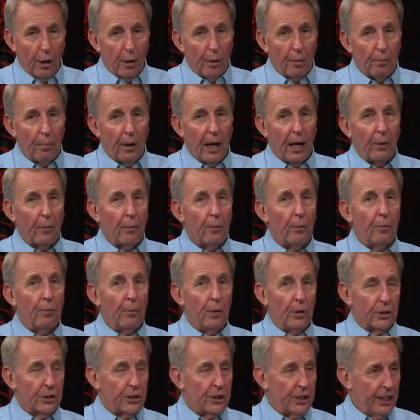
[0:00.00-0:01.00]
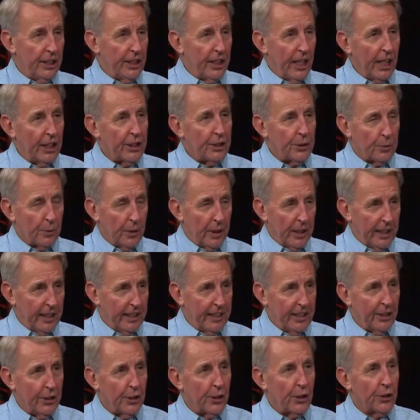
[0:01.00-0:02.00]
But we'll see next
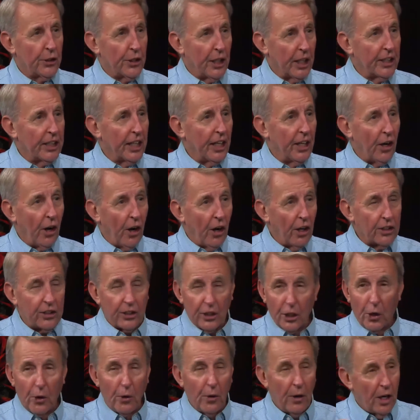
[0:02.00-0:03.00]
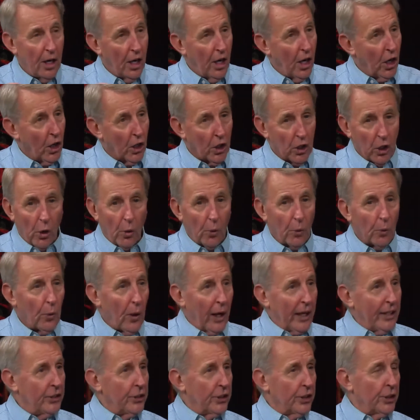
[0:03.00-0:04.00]
week that they also go
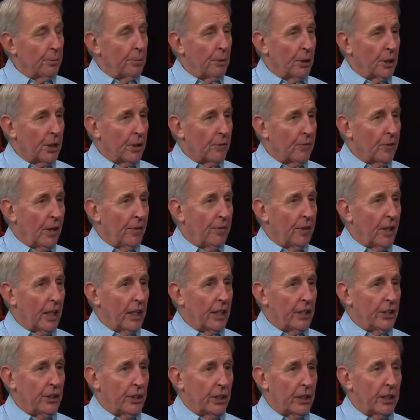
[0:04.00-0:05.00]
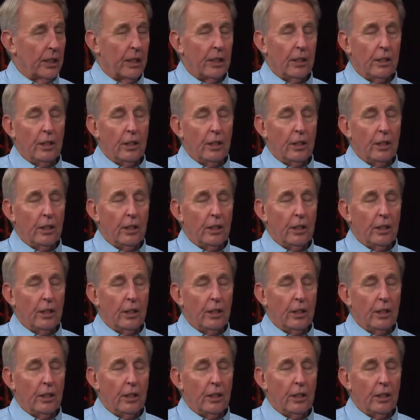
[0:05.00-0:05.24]
right to the book of Revelation.